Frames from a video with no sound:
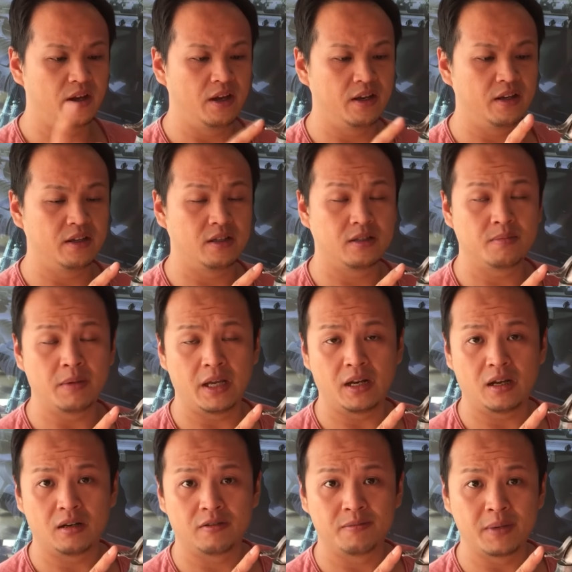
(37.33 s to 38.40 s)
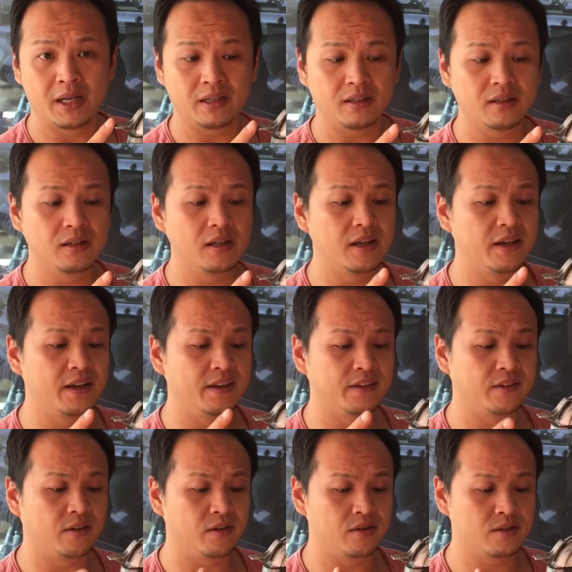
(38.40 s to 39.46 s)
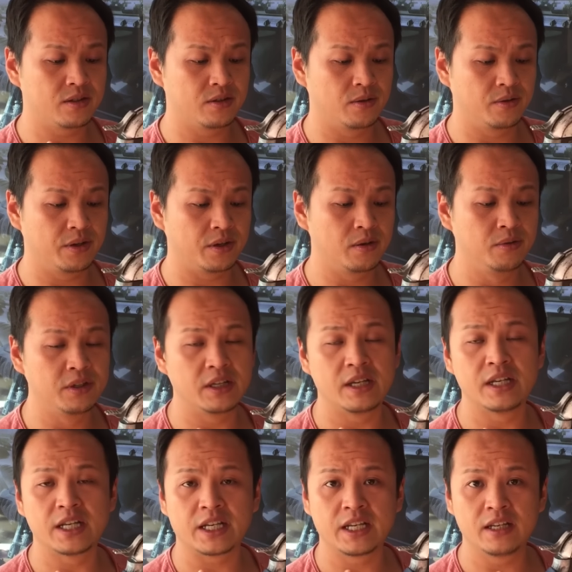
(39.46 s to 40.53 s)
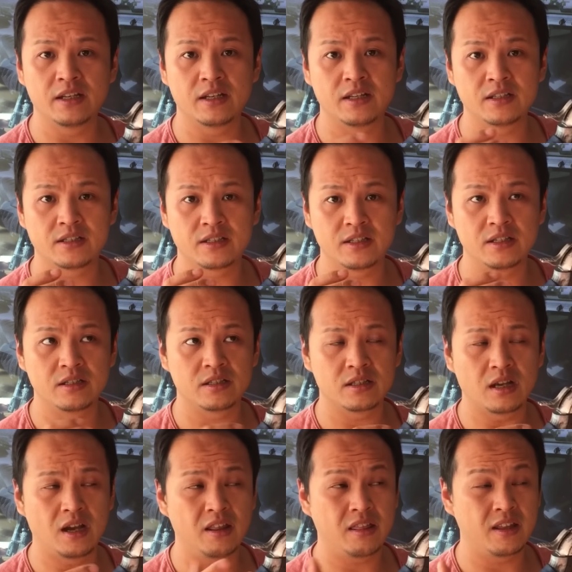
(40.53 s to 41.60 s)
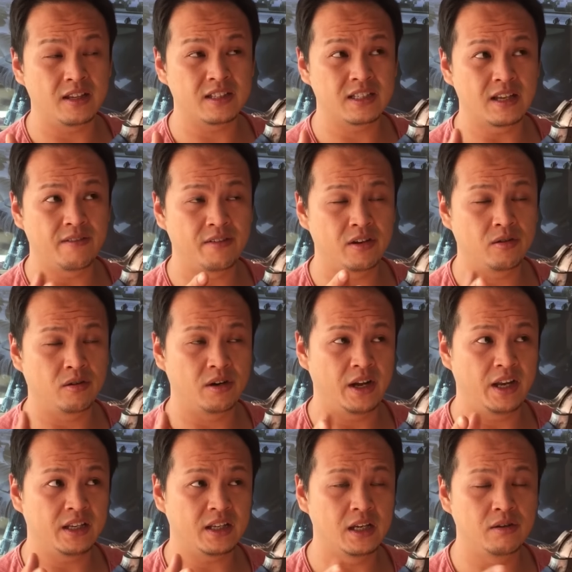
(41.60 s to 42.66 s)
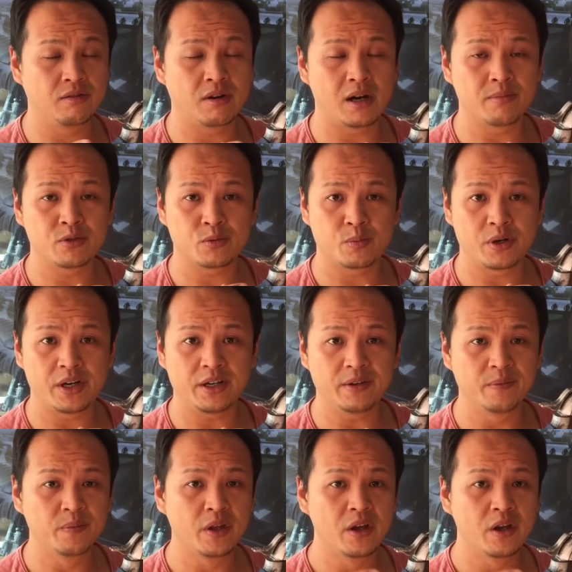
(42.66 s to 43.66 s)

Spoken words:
and it is made out of metal, and also included in the kit is these, I think, 7 or 8 kilogram spring,